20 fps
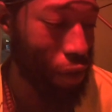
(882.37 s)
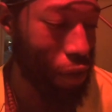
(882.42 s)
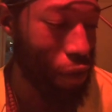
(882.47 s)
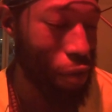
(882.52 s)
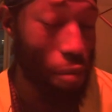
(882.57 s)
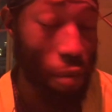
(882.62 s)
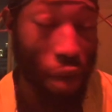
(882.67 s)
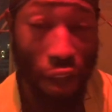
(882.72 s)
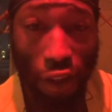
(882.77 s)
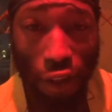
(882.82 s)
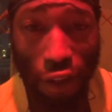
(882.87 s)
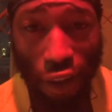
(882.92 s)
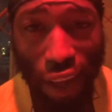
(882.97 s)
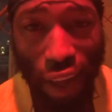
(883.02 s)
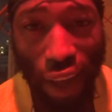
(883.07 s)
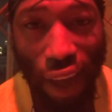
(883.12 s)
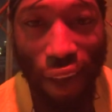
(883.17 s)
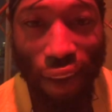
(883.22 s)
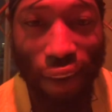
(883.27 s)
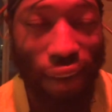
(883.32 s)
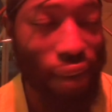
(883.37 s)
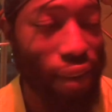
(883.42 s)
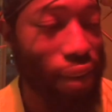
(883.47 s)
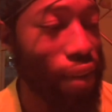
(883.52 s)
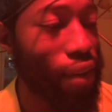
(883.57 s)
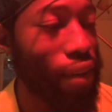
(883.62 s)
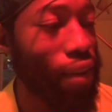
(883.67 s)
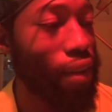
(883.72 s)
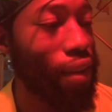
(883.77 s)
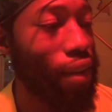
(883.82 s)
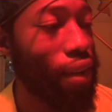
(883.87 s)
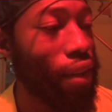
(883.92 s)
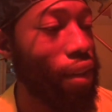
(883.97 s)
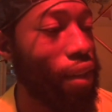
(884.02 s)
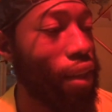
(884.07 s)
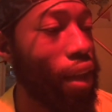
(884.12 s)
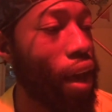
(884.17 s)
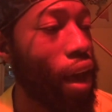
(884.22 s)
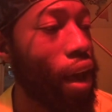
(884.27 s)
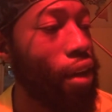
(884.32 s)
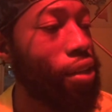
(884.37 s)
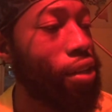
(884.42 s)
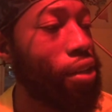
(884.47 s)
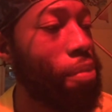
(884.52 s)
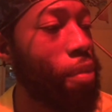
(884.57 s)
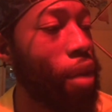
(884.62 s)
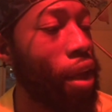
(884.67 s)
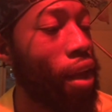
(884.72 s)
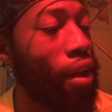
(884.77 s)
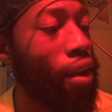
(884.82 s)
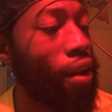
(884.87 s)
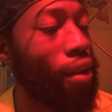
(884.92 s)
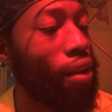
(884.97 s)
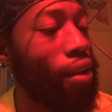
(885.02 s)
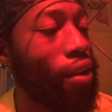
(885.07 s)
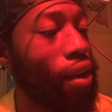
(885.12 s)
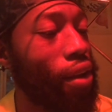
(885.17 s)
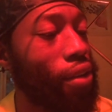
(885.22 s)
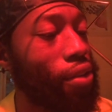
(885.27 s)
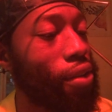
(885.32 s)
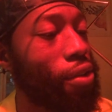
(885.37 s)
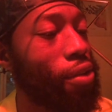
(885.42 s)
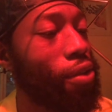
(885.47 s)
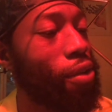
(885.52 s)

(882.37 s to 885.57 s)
may look at the Iceman as a